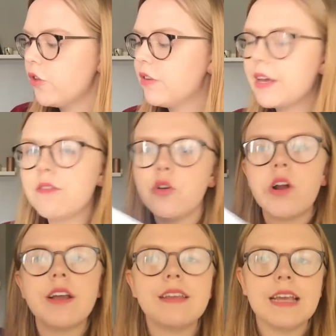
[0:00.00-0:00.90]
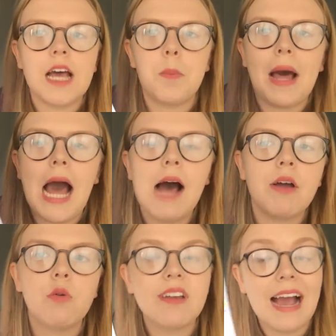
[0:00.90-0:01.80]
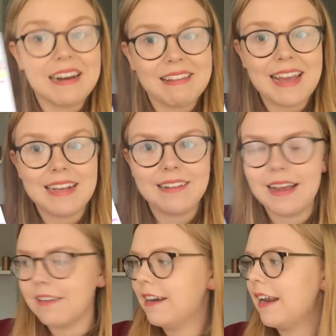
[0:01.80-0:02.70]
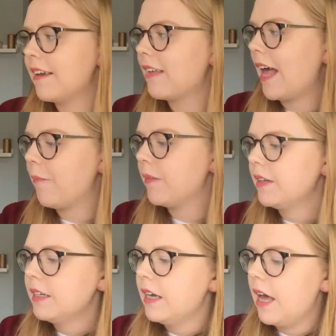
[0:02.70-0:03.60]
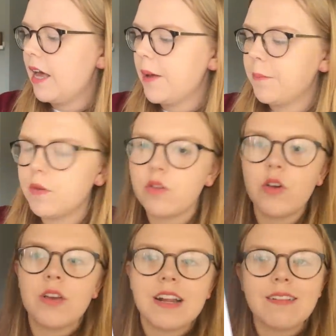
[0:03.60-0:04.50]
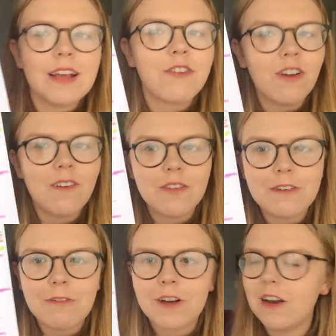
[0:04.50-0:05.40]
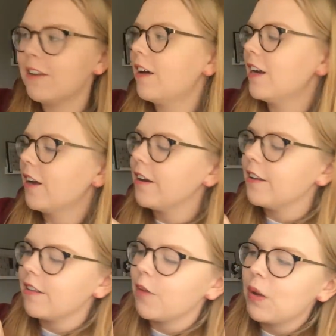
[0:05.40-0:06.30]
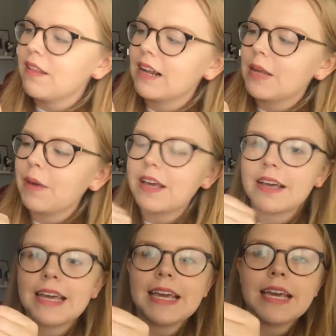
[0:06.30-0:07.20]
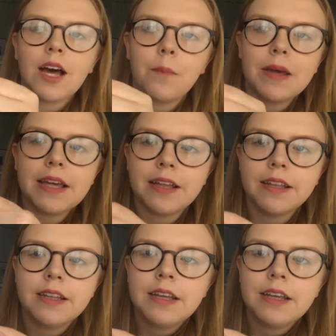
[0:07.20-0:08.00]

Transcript: Just to give you an idea about how I would annotate a text in an exam. So you can see I've got lots of different coloured highlighters. I basically make a key up here.